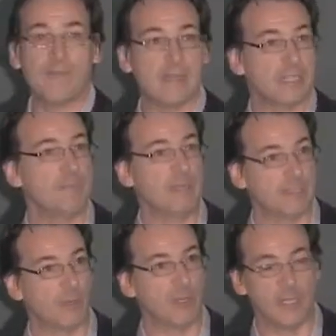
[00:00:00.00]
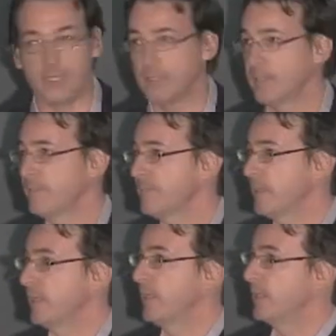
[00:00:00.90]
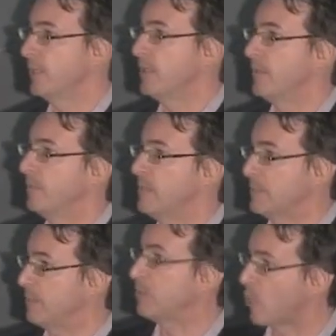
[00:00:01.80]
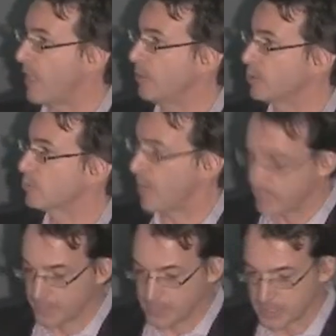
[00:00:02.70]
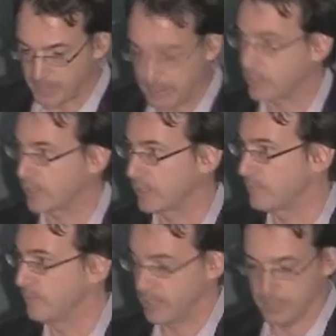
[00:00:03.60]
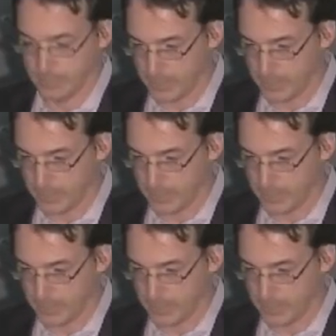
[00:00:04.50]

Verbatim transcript: is very fast speeds. Probably speed runners run at these speeds, like